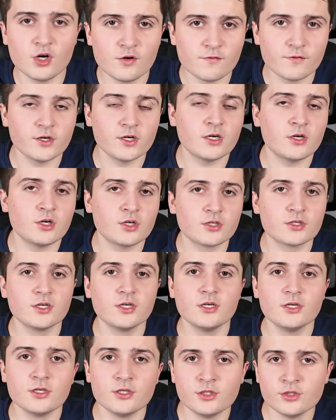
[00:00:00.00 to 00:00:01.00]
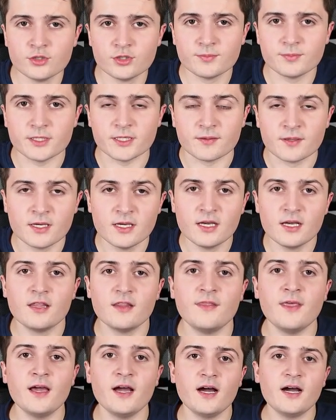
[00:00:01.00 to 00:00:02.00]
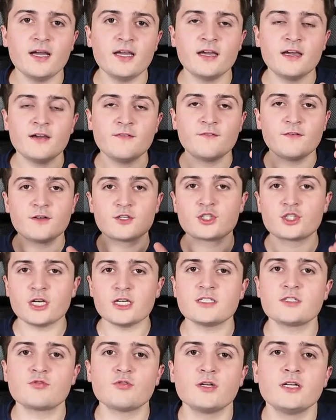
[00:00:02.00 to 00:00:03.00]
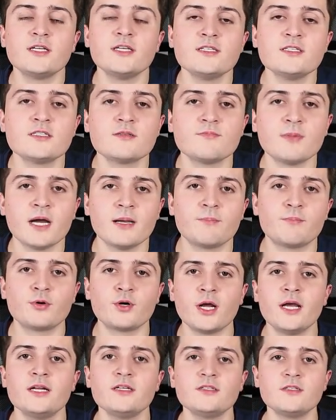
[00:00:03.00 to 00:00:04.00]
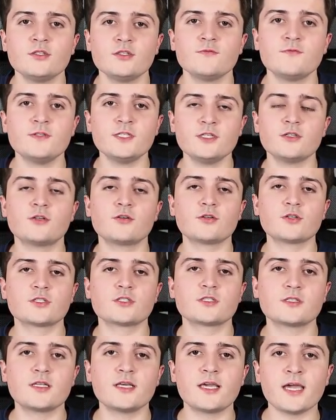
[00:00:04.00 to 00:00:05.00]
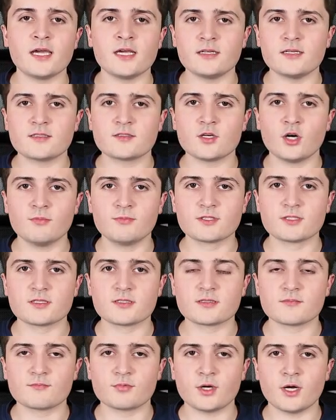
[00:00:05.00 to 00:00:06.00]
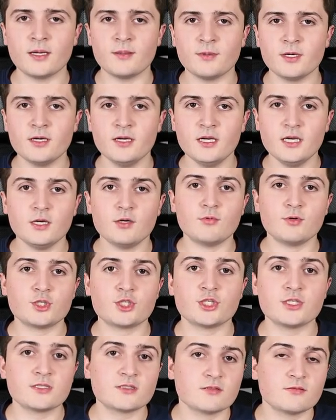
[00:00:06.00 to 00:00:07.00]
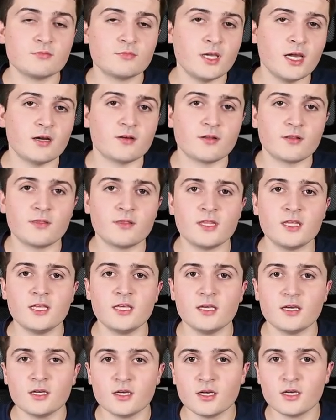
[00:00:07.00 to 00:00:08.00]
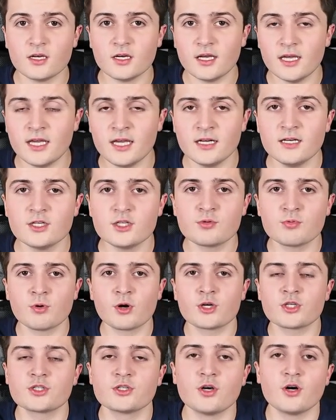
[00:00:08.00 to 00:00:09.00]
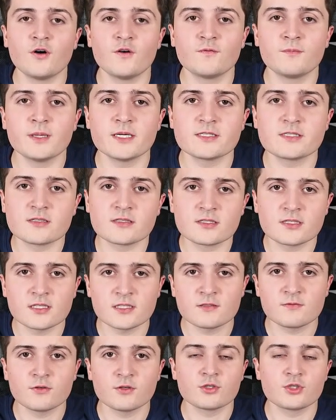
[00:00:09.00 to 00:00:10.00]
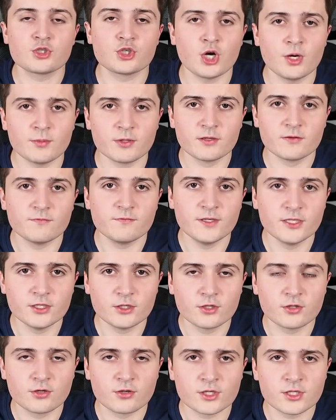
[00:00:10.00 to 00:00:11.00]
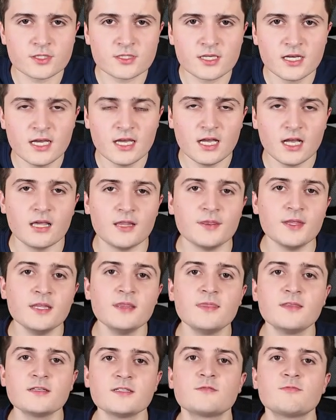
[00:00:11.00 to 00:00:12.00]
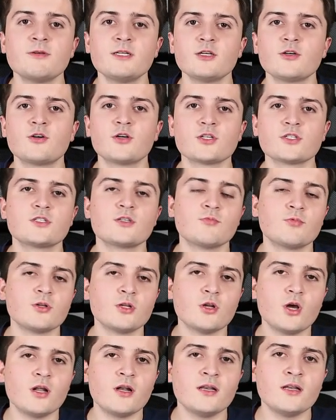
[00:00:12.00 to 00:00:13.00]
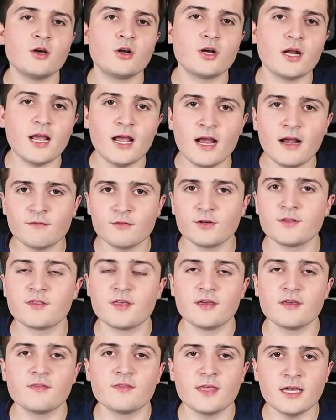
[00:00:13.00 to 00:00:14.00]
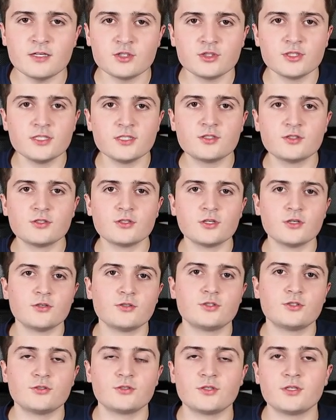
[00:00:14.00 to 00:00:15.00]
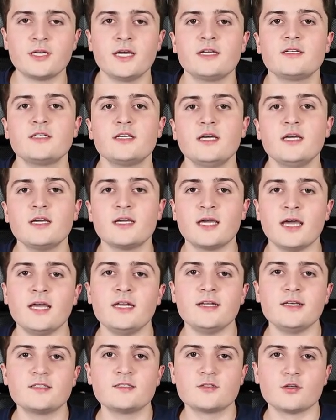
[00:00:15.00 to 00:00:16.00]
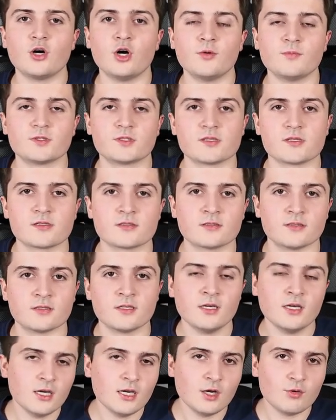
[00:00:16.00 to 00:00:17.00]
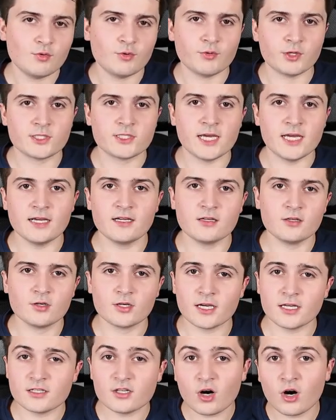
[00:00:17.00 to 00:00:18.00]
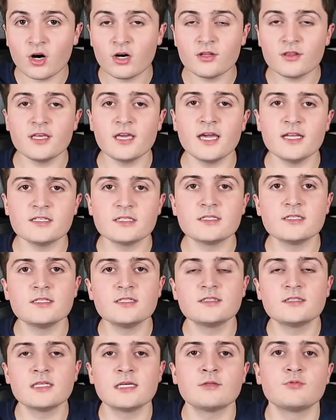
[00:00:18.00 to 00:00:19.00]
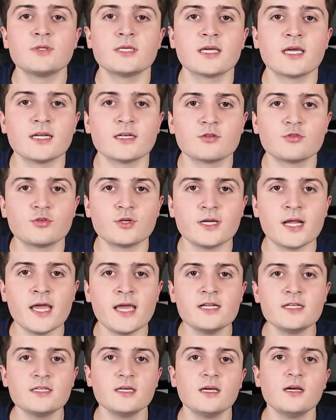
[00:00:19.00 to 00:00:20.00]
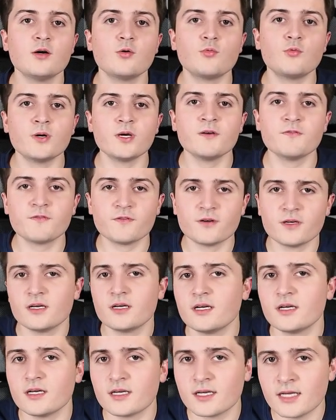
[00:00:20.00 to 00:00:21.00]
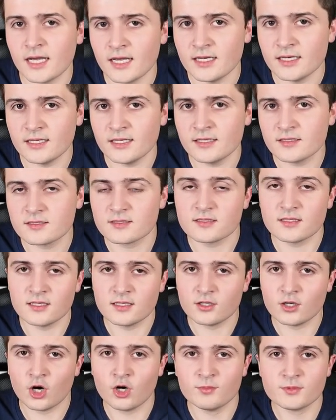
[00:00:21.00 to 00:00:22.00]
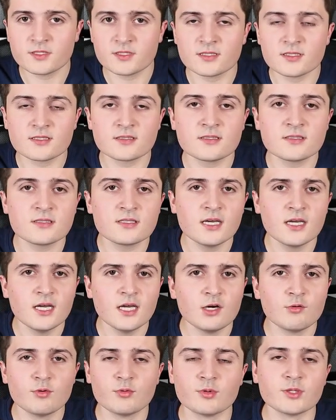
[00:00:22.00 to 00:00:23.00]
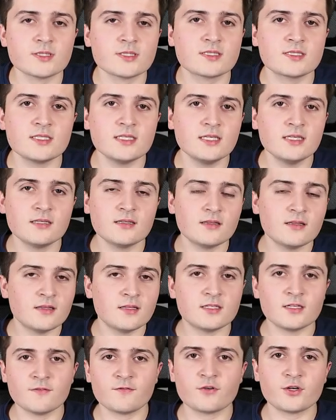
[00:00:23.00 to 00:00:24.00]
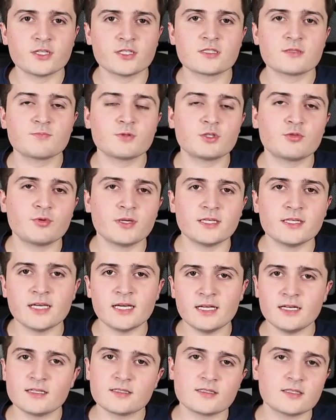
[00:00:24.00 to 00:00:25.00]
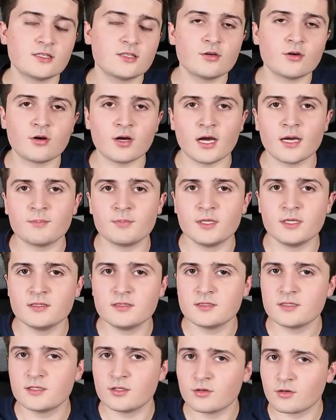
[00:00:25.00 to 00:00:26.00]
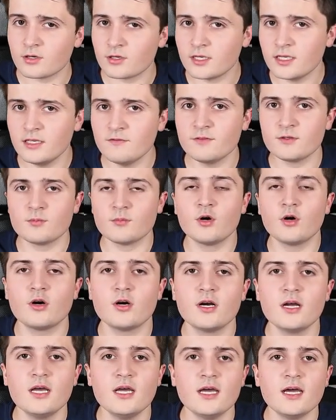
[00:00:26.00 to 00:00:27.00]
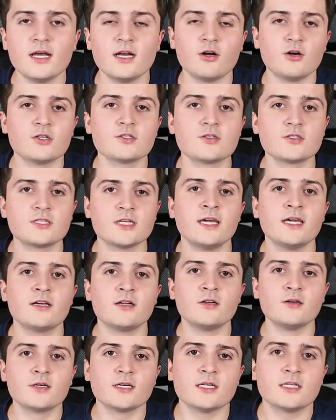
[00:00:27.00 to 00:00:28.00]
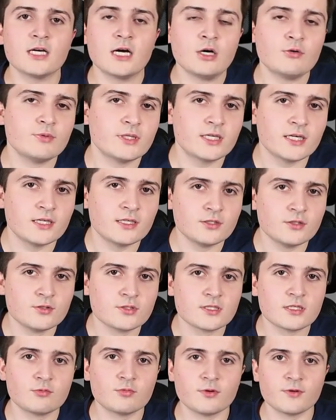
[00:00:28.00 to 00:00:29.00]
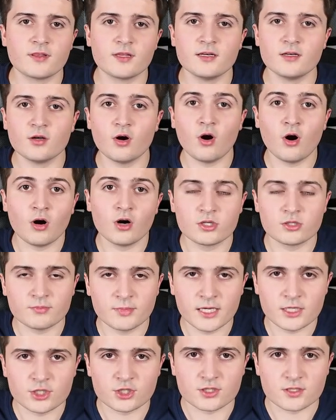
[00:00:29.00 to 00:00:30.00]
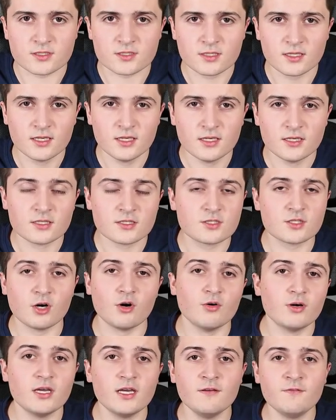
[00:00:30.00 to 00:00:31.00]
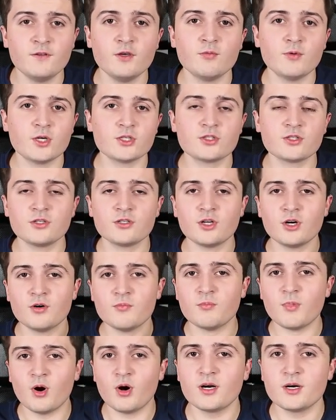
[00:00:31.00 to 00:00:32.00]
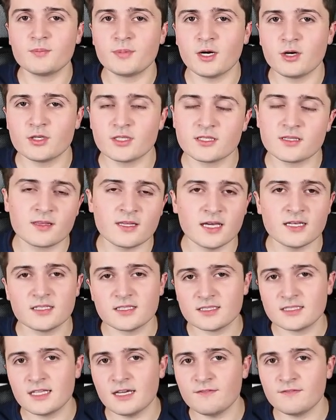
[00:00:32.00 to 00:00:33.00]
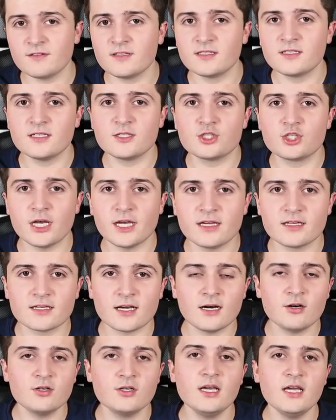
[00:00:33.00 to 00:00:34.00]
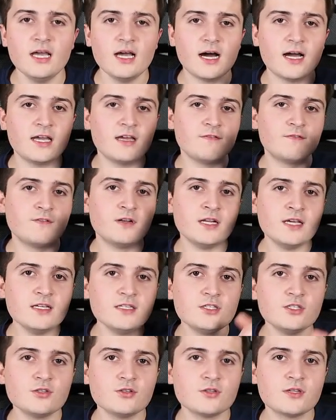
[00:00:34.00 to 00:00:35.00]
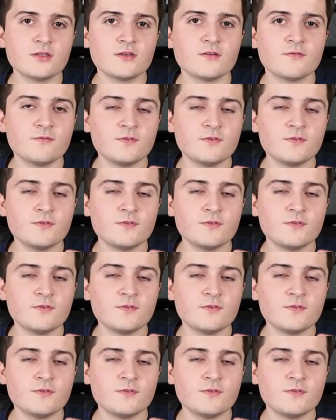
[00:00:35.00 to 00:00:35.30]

over on Udemy. There I have just released my brand new video course, the KNX Home Assistant Primer, which is, yeah, the English version of my successful German video course. And in this video course, you will learn everything that you need to know to connect KNX to Home Assistant. We will take a look at all the entities that we can create with KNX in Home Assistant. We will see the difference between data secure, IP secure even more, and also take a look at how we can use it within automations. So if you want to know more about it, then definitely check it out. I have linked you the